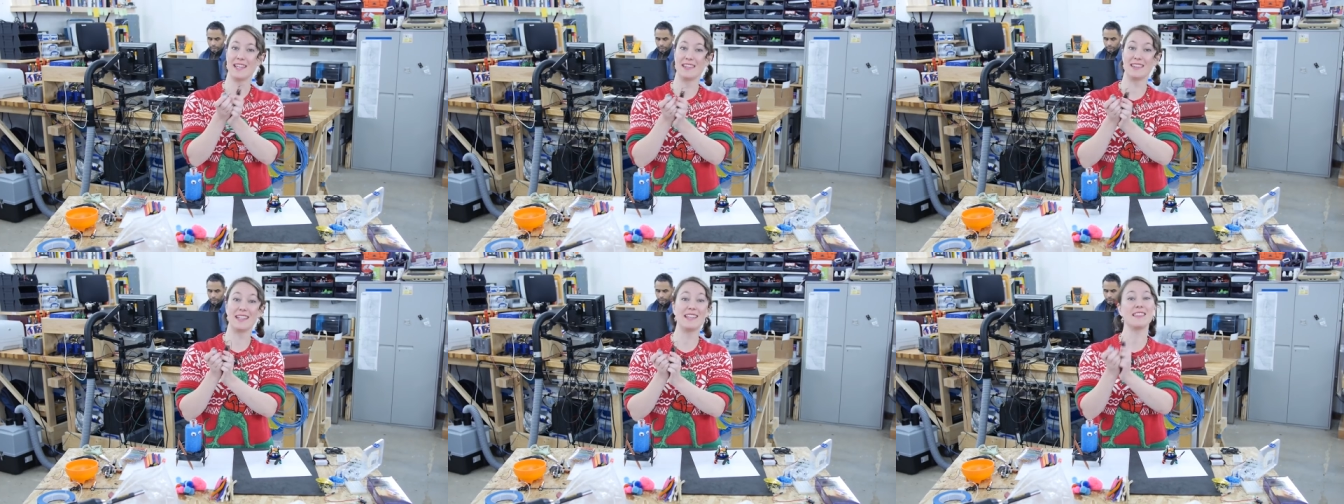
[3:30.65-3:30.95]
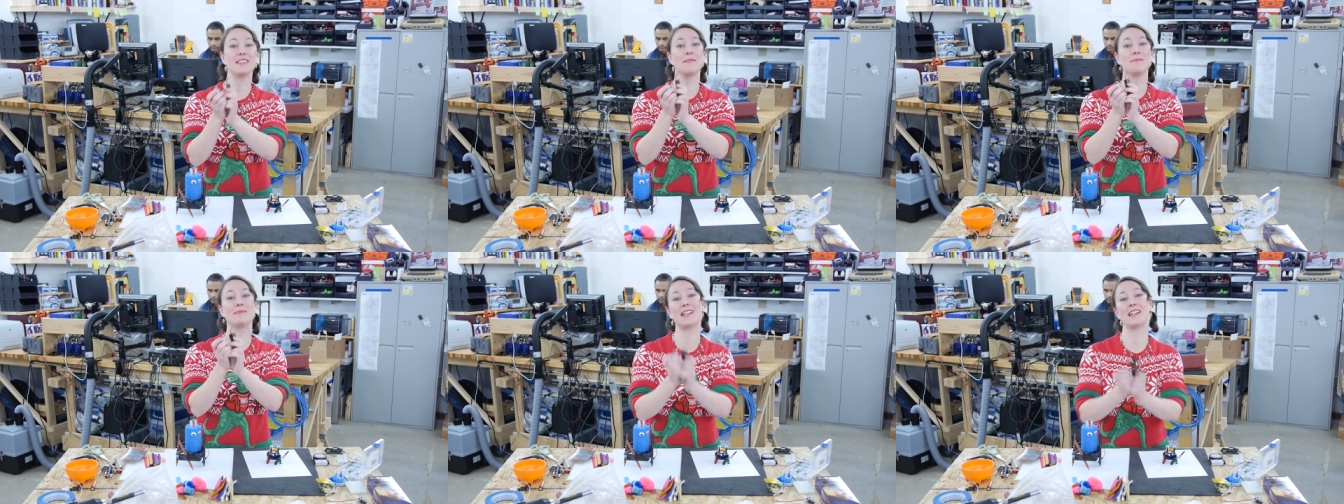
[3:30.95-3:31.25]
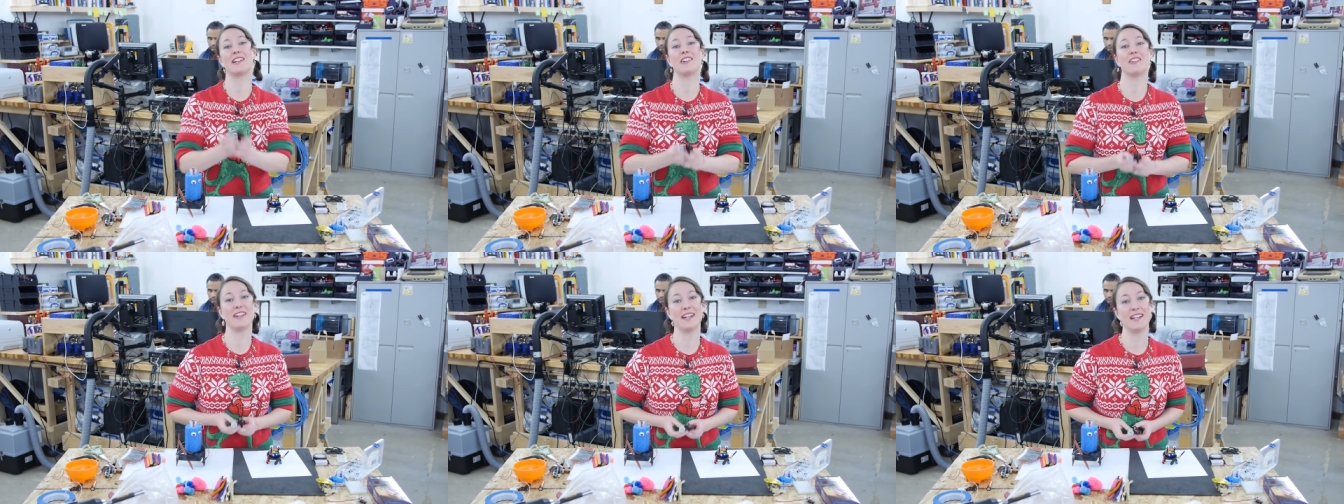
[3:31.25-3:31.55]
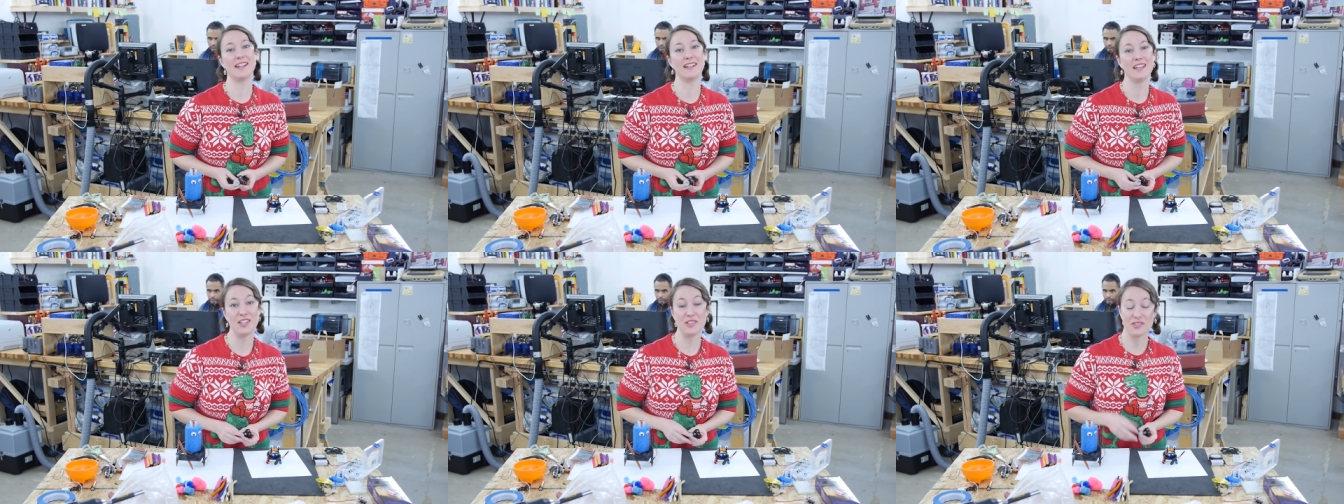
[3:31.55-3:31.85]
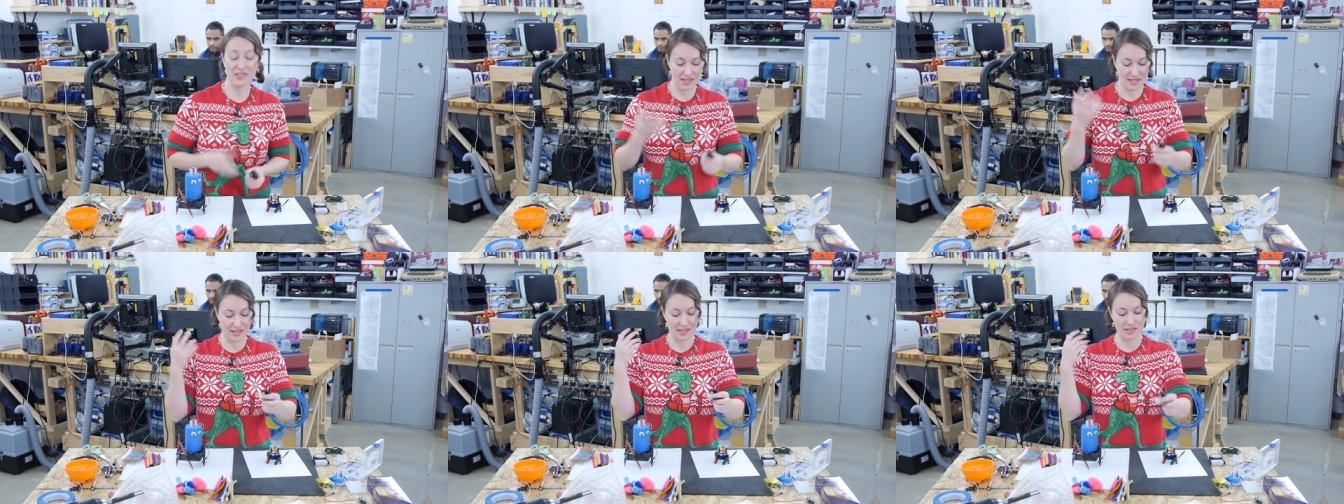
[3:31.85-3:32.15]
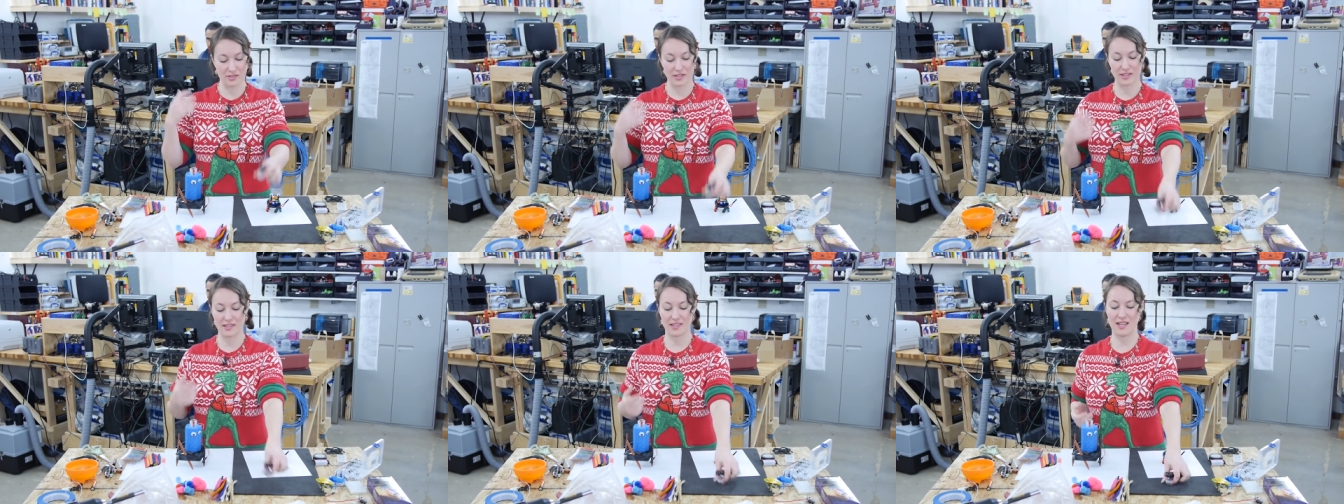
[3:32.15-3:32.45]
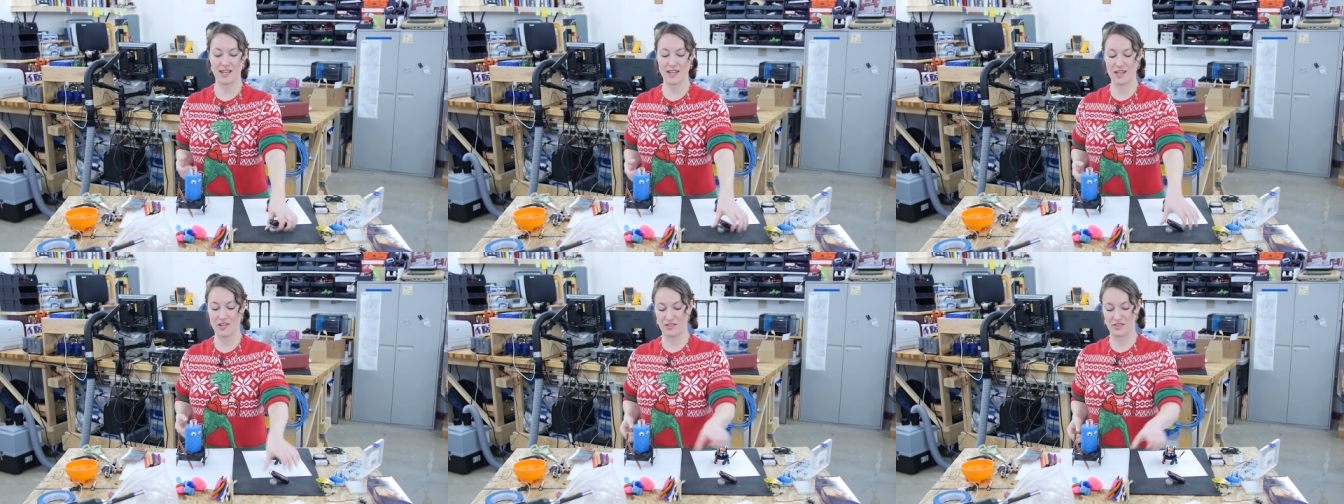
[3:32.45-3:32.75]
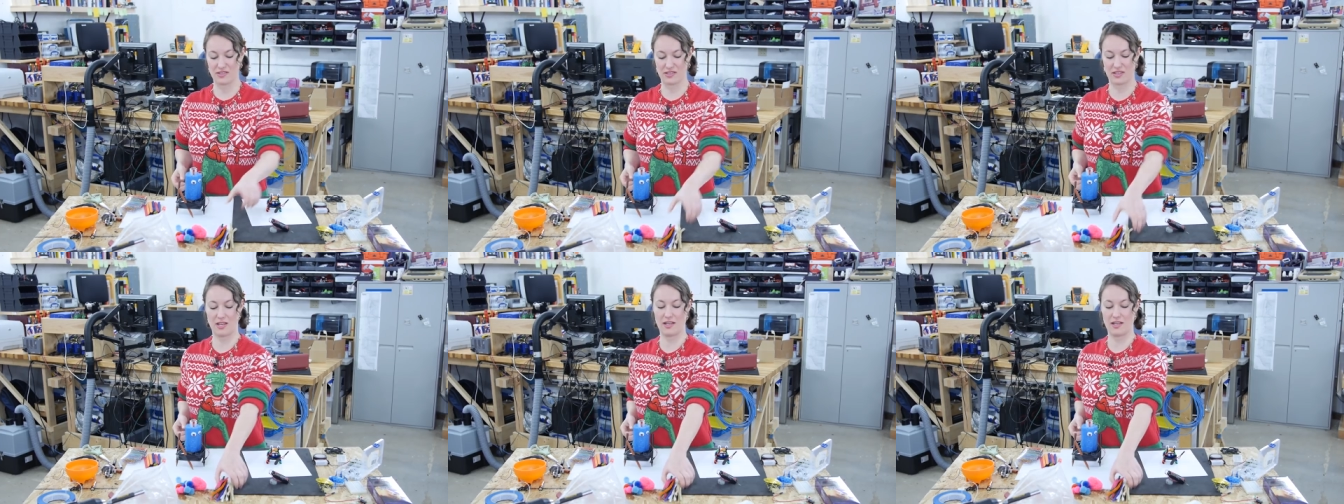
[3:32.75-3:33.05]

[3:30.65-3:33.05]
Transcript: and let them decorate. Use things around the house